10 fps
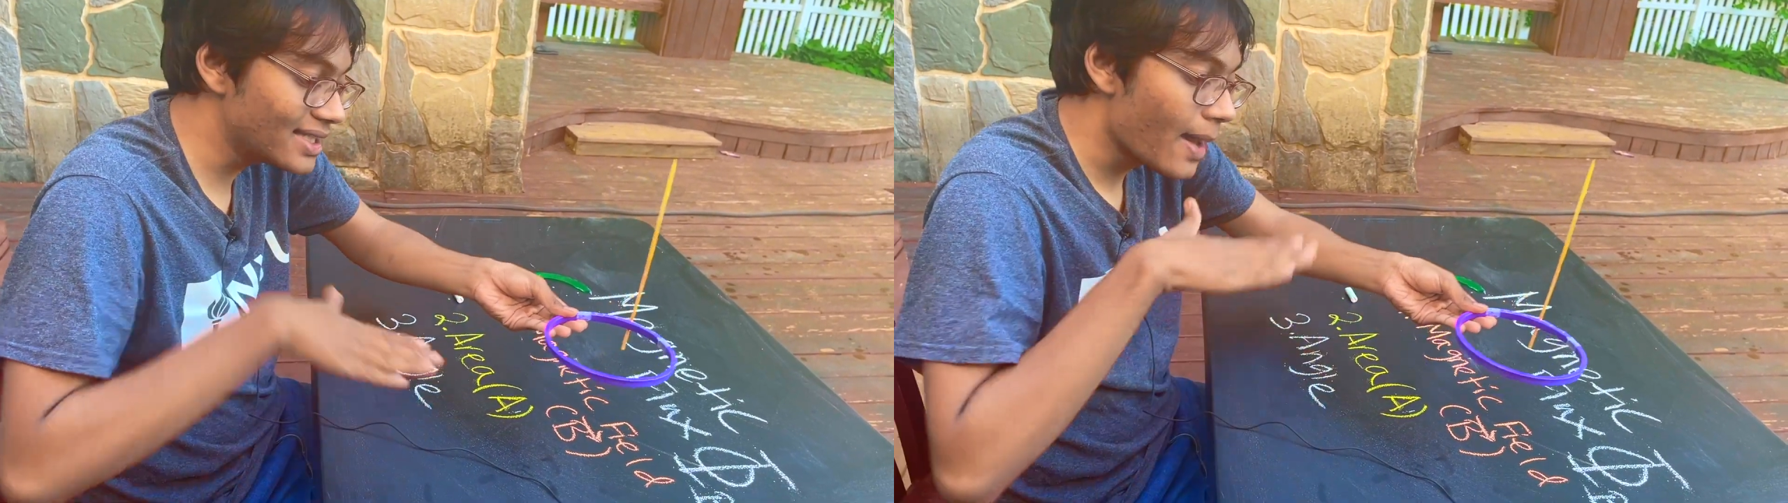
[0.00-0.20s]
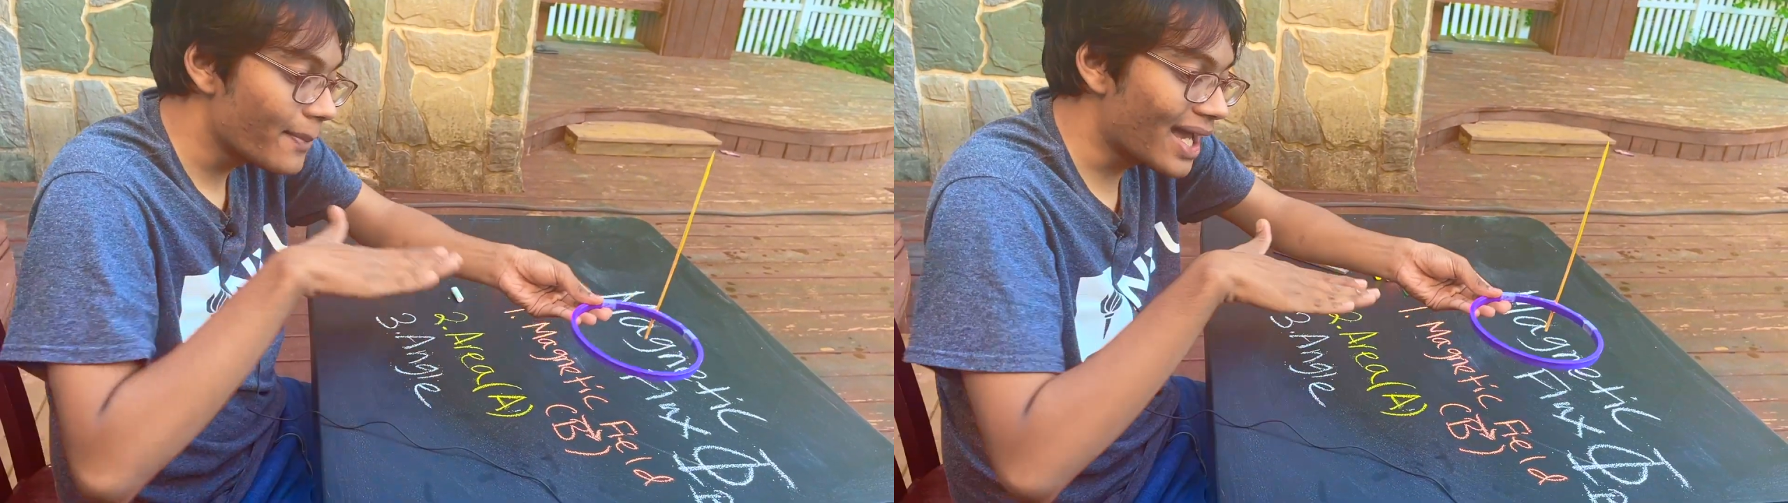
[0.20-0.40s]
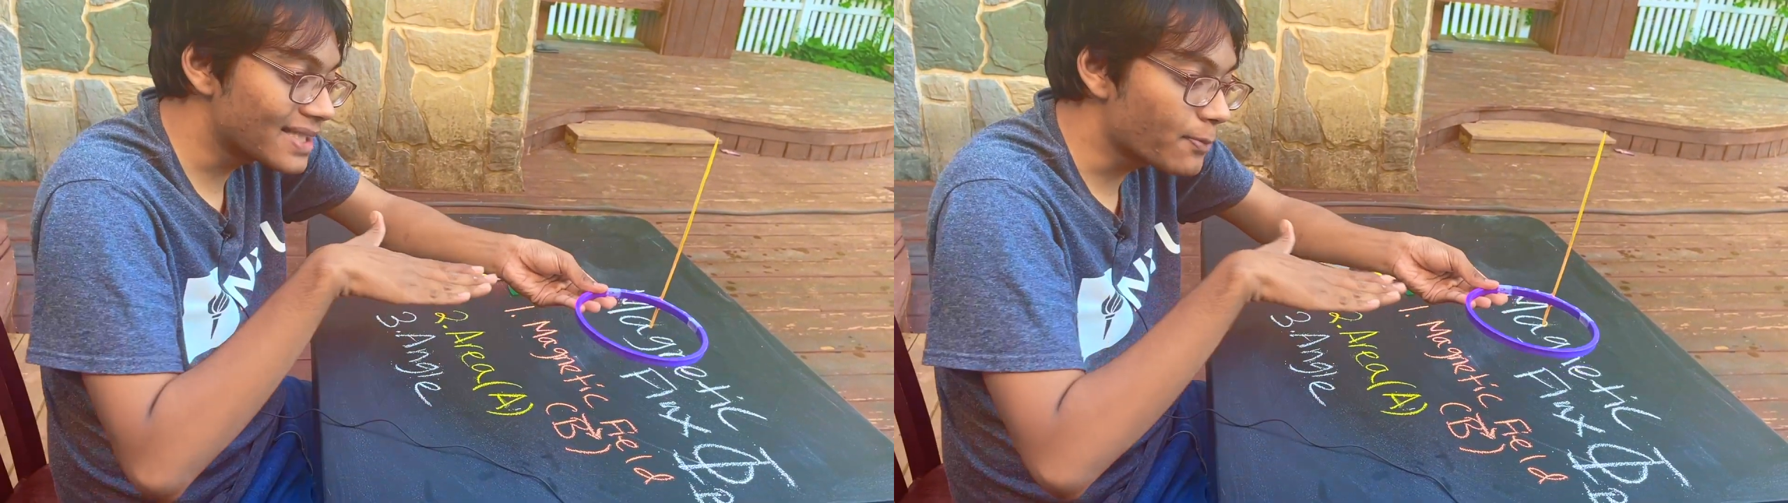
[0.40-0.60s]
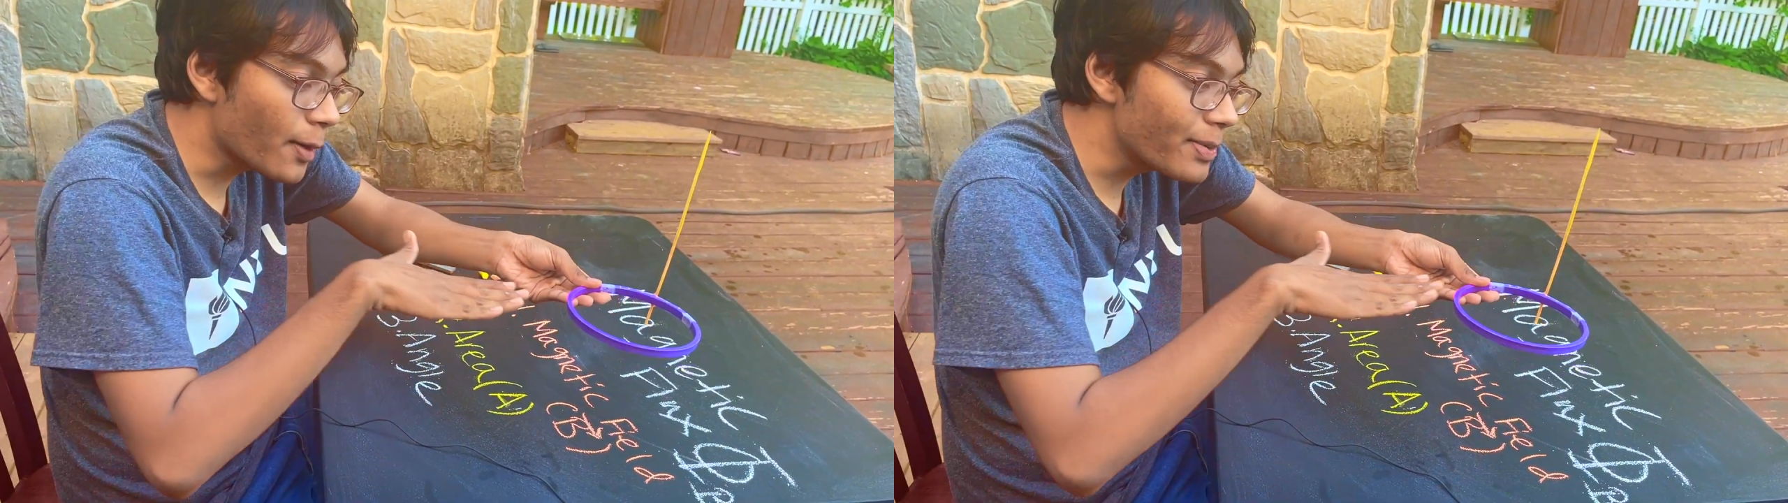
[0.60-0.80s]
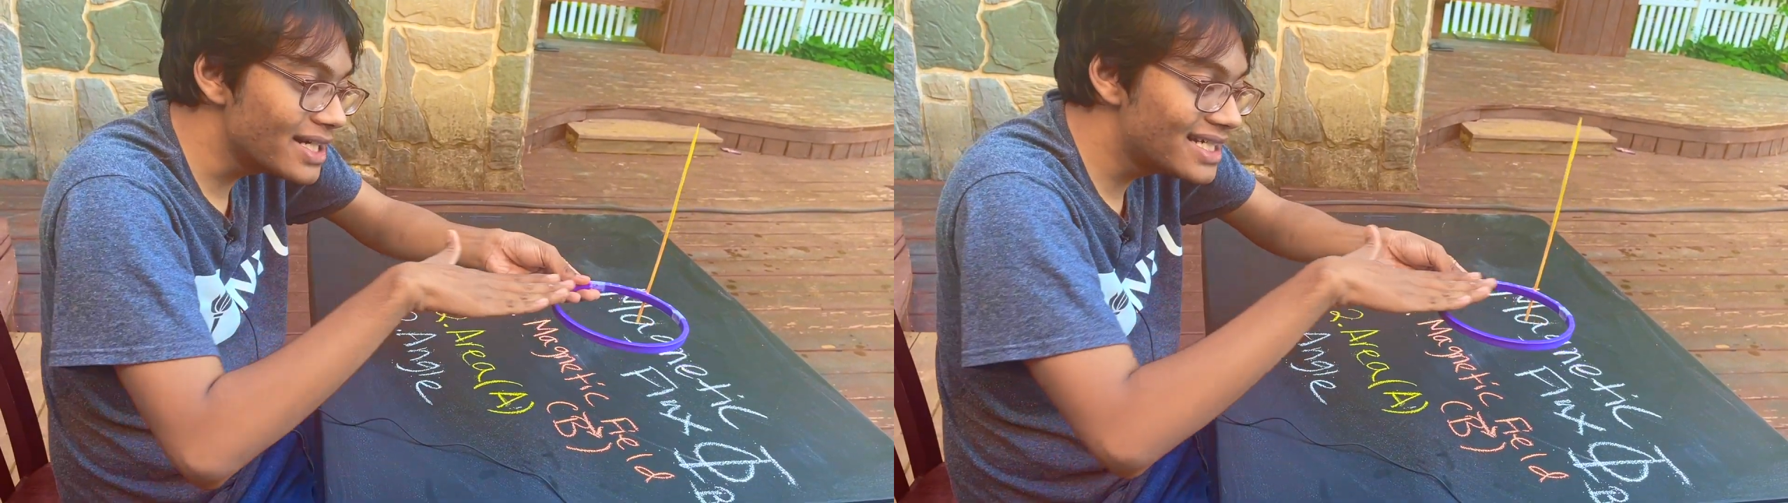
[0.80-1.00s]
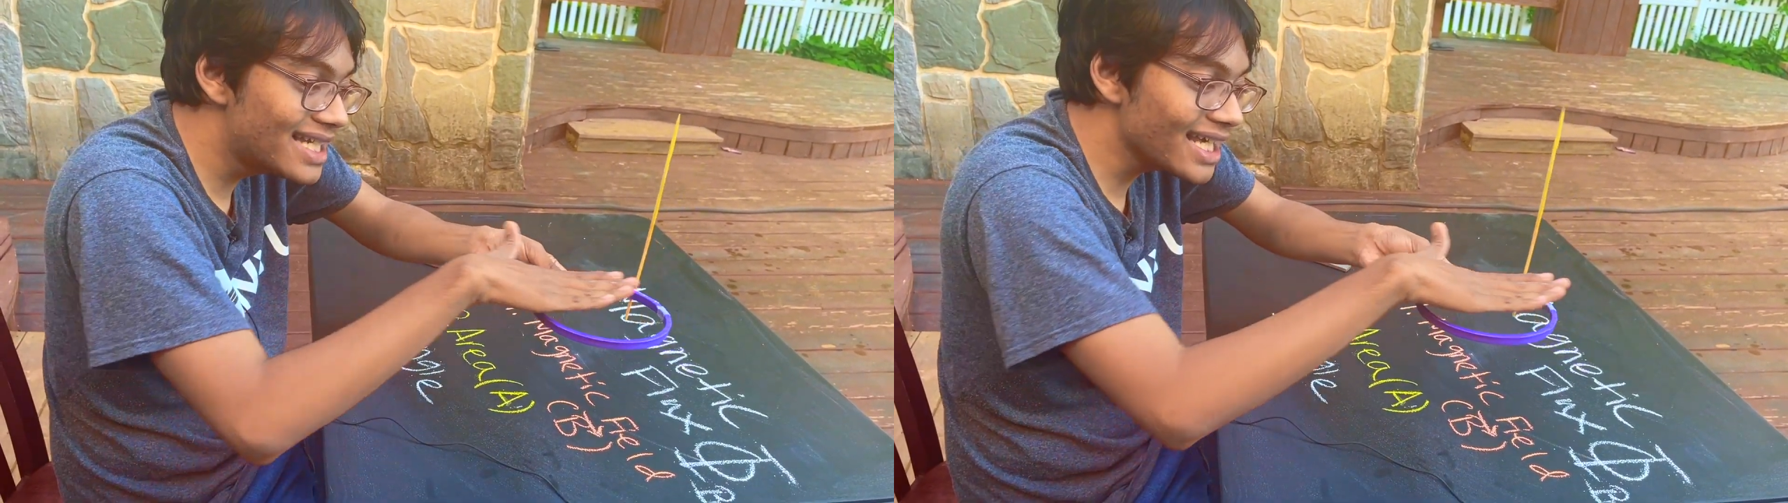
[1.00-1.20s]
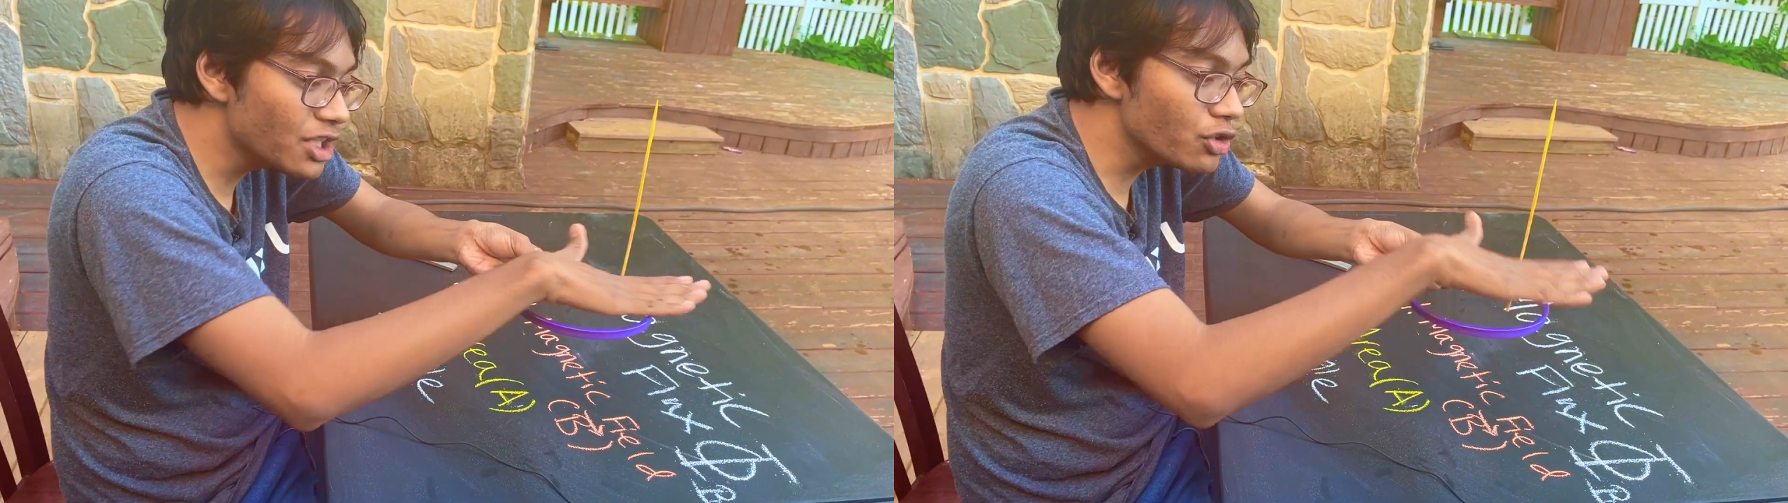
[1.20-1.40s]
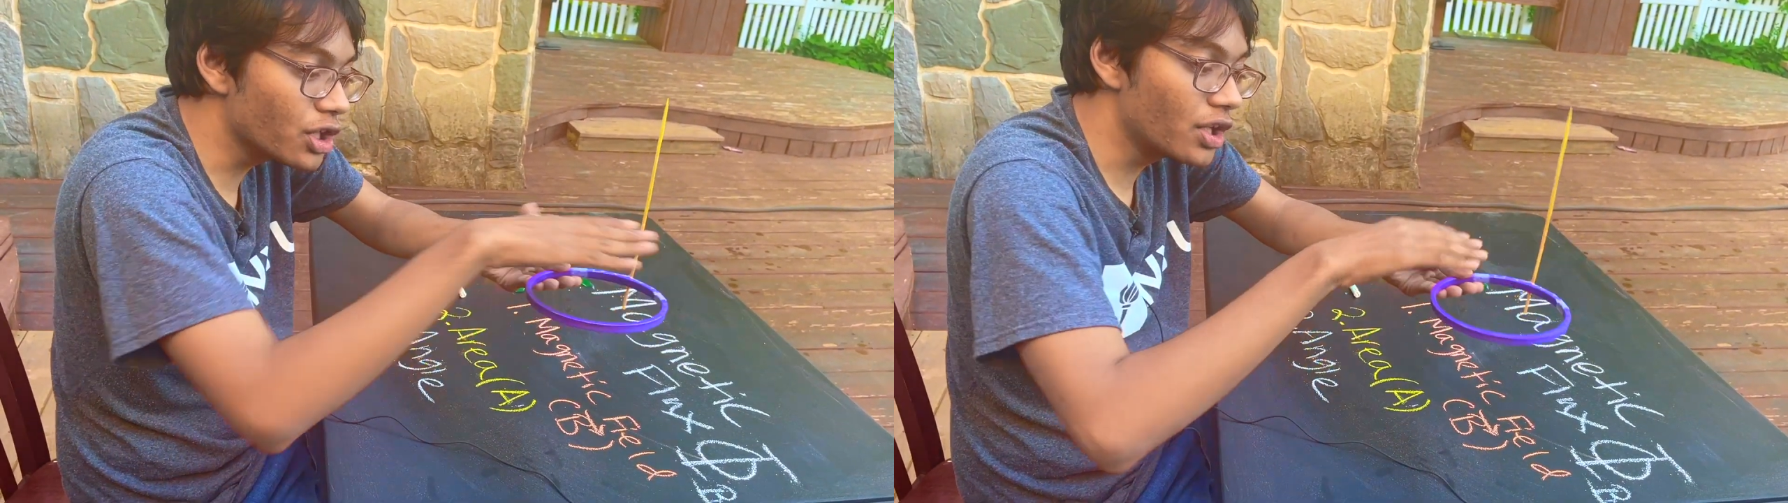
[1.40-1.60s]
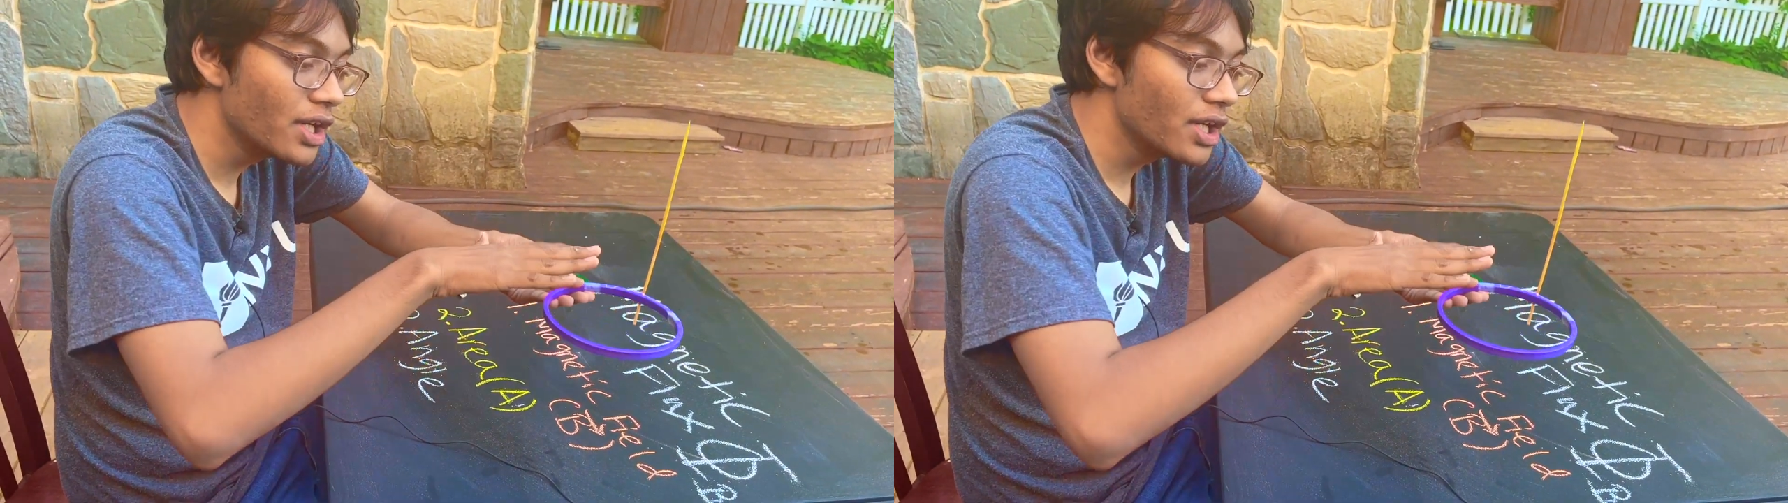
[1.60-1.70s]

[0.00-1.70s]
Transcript: pass perpendicular